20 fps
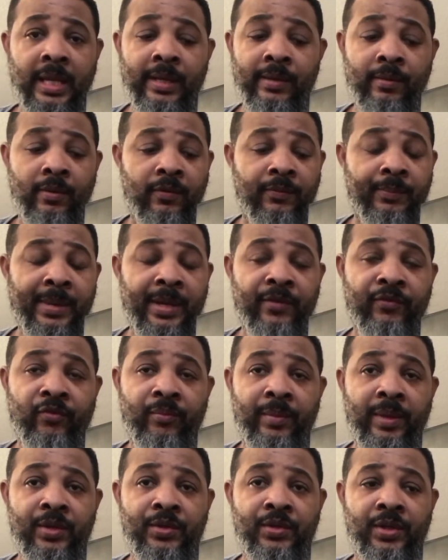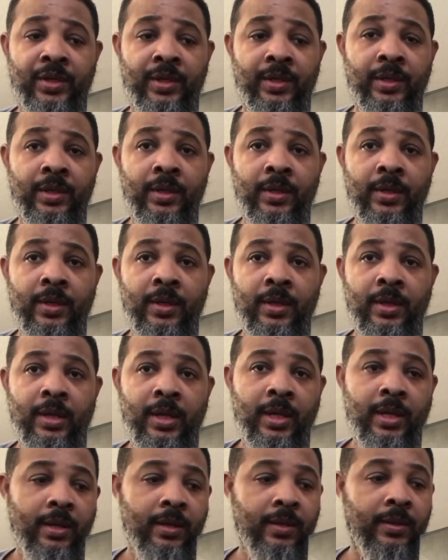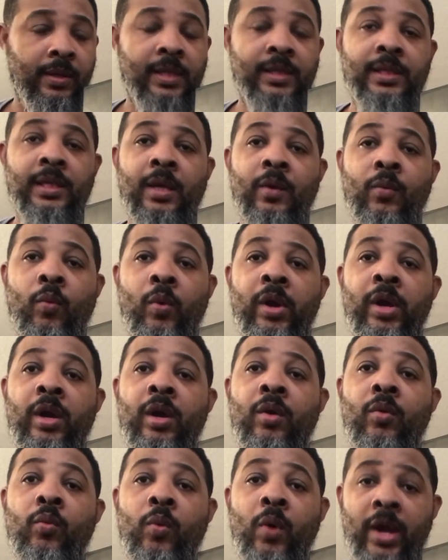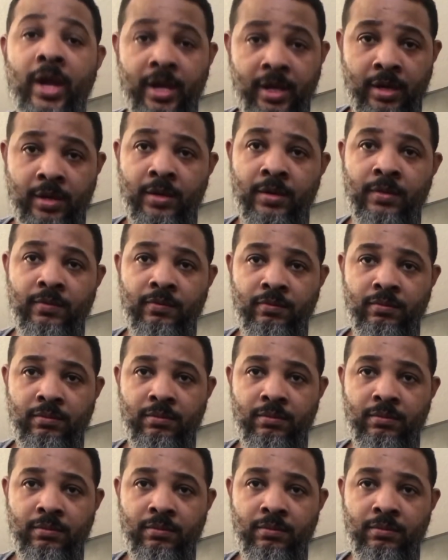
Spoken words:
they get all my information, they said, we're aware